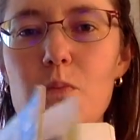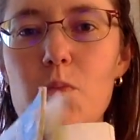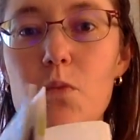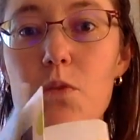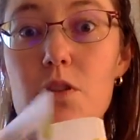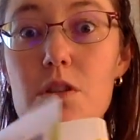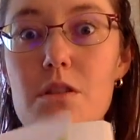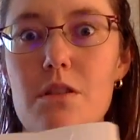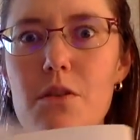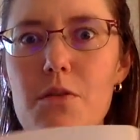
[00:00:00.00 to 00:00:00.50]

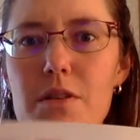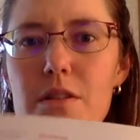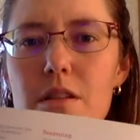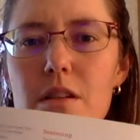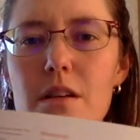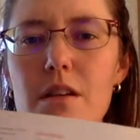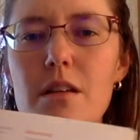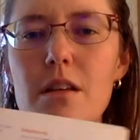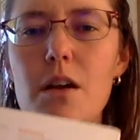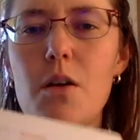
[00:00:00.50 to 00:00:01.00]
which is always
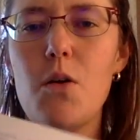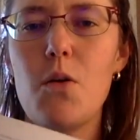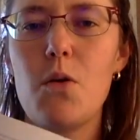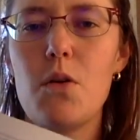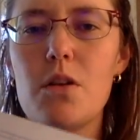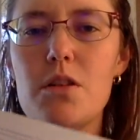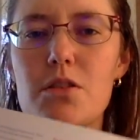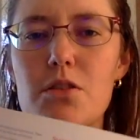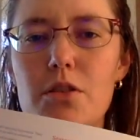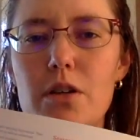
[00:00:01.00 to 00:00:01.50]
good
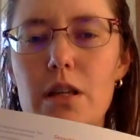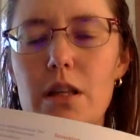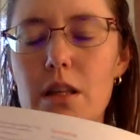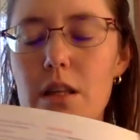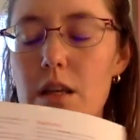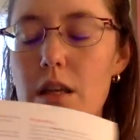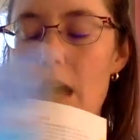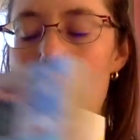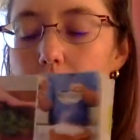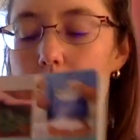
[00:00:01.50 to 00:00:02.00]
during
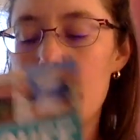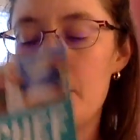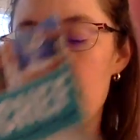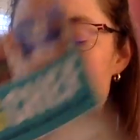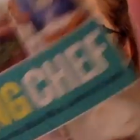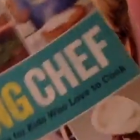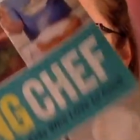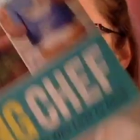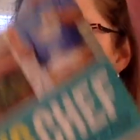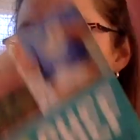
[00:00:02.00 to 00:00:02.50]
the
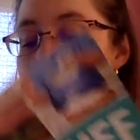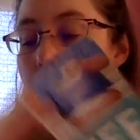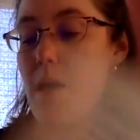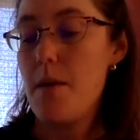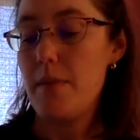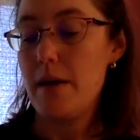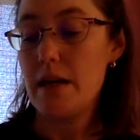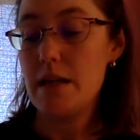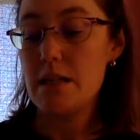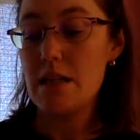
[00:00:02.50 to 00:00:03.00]

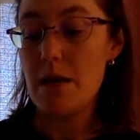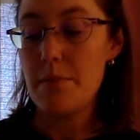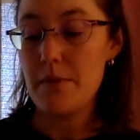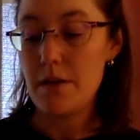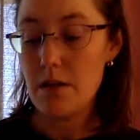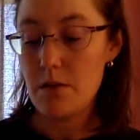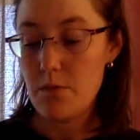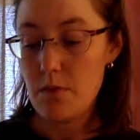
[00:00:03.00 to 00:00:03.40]
pandemic